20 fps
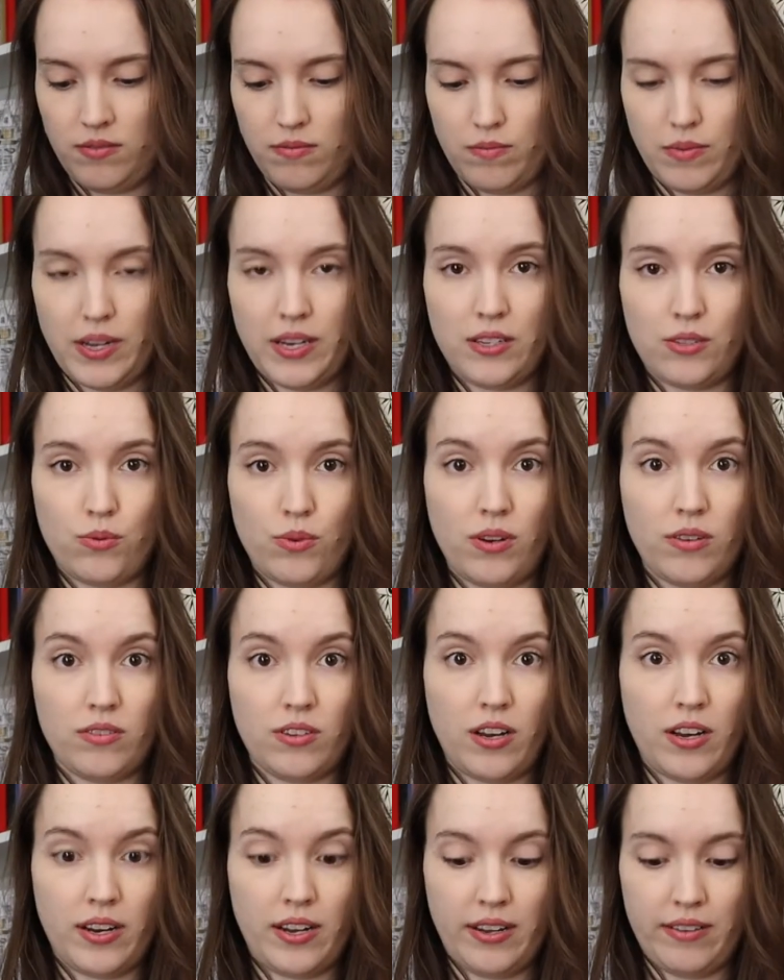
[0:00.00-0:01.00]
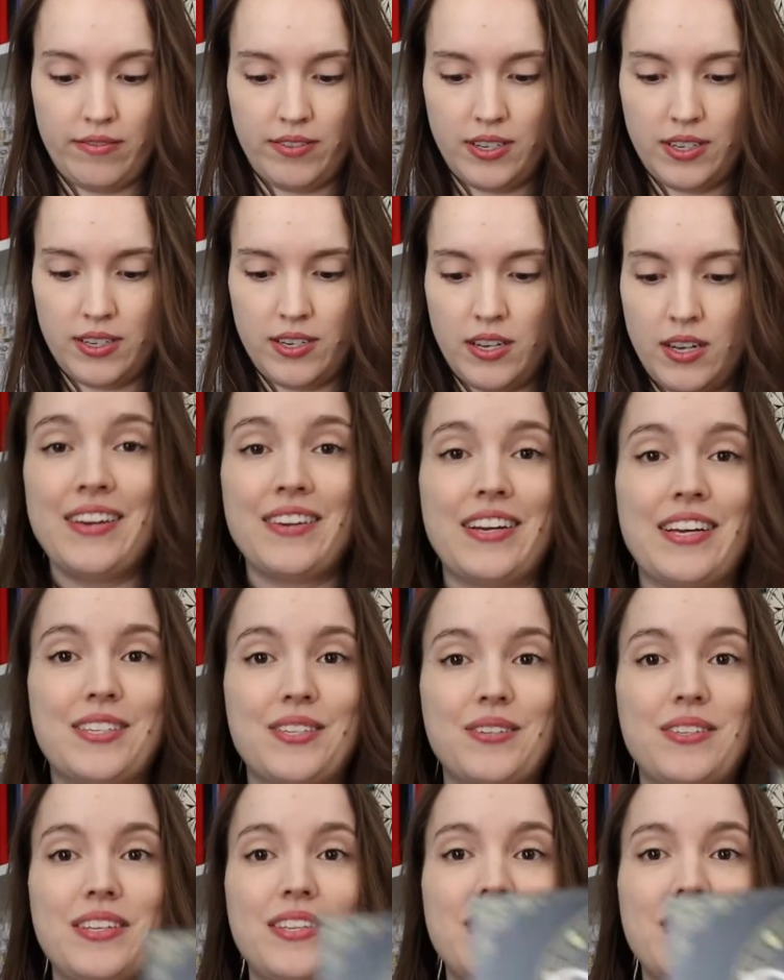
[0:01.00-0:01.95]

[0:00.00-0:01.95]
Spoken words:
might as well not have it. Okay, so the